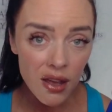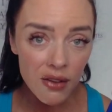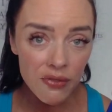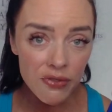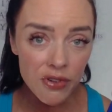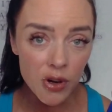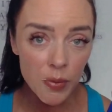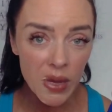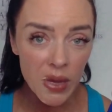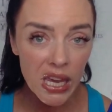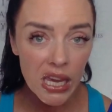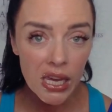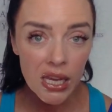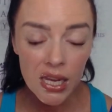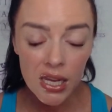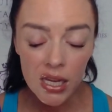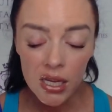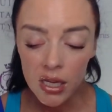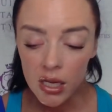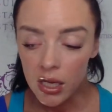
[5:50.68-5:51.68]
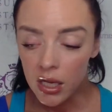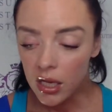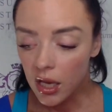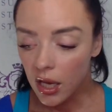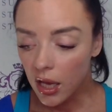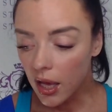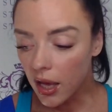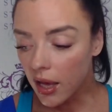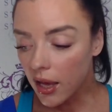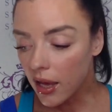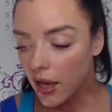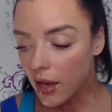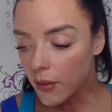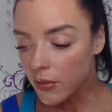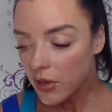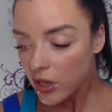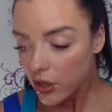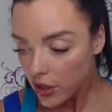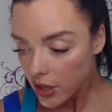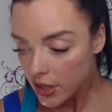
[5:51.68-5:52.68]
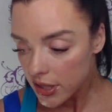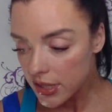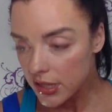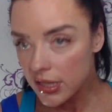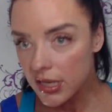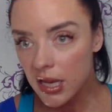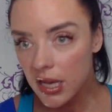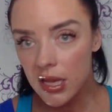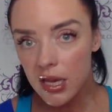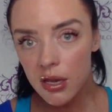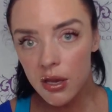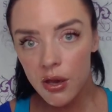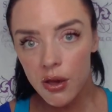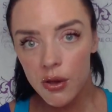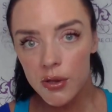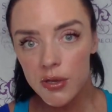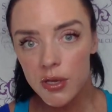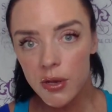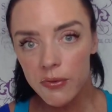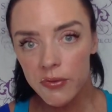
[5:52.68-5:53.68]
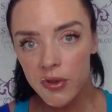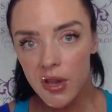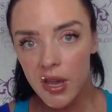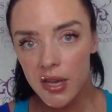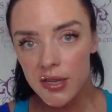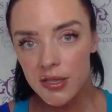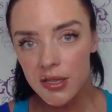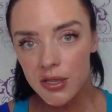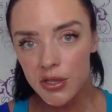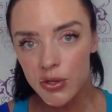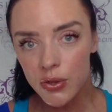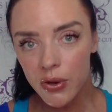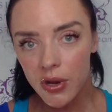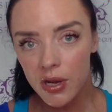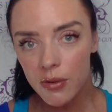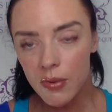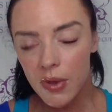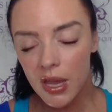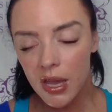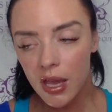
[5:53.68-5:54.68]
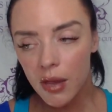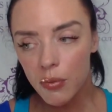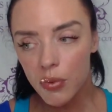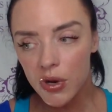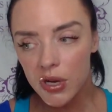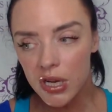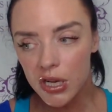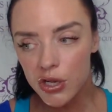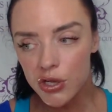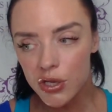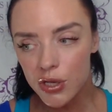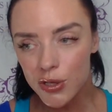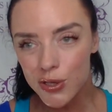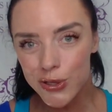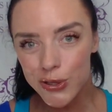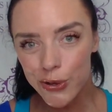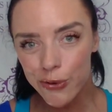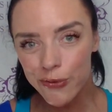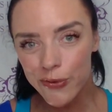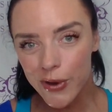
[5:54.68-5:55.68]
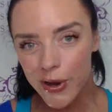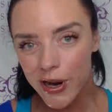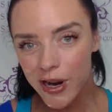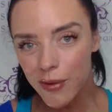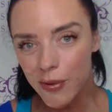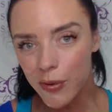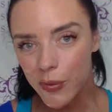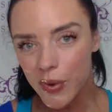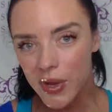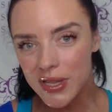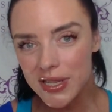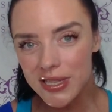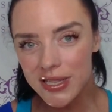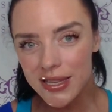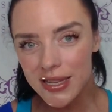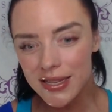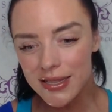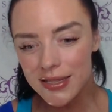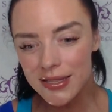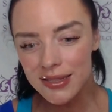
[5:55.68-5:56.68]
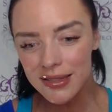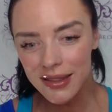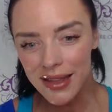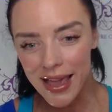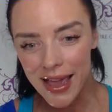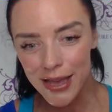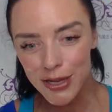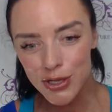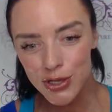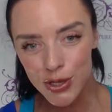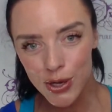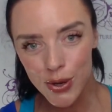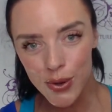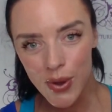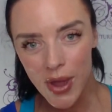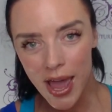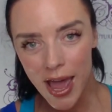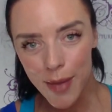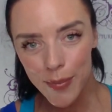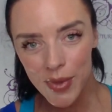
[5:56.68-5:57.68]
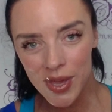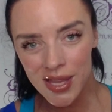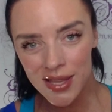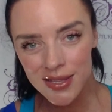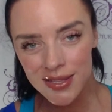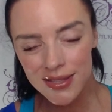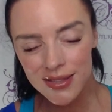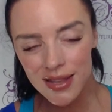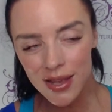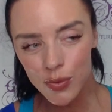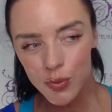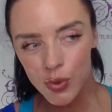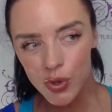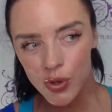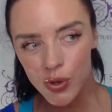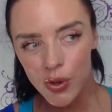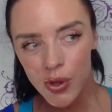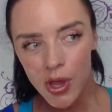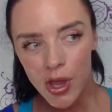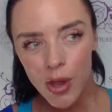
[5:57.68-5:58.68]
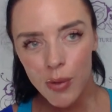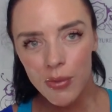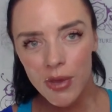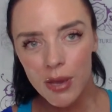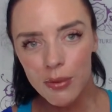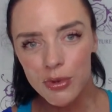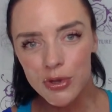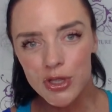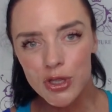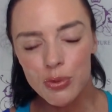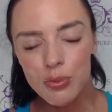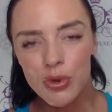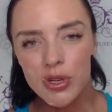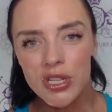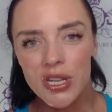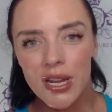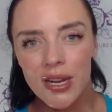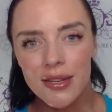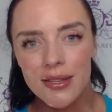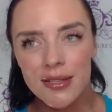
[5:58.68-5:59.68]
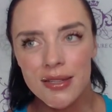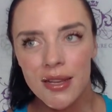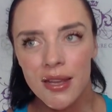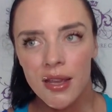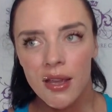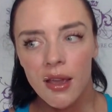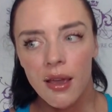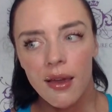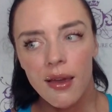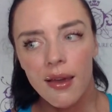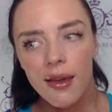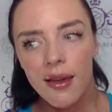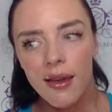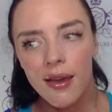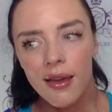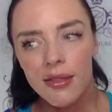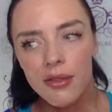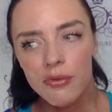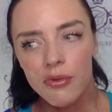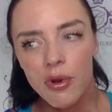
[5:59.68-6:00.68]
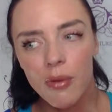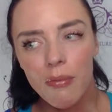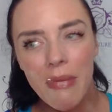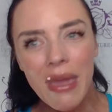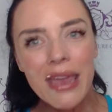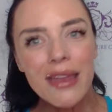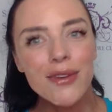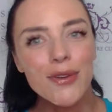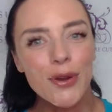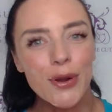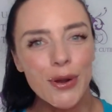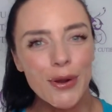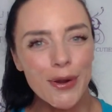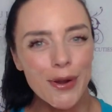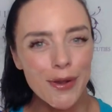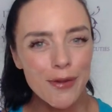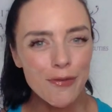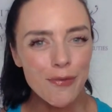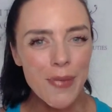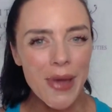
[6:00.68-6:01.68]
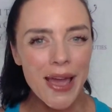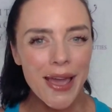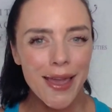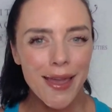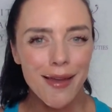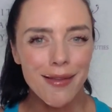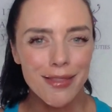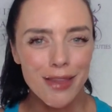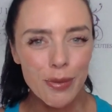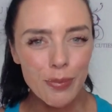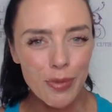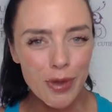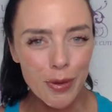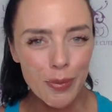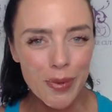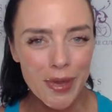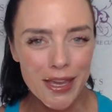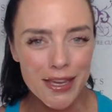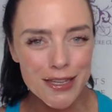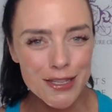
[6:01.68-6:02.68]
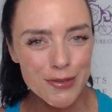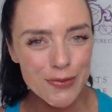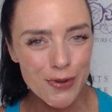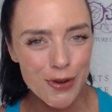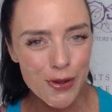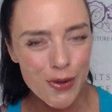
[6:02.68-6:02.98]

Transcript: for bikini. I'm curious to see how that goes. Hopefully you guys enjoyed my prediction so far, but once this last show happens, then we'll be able to predict the remainder of my Olympia picks for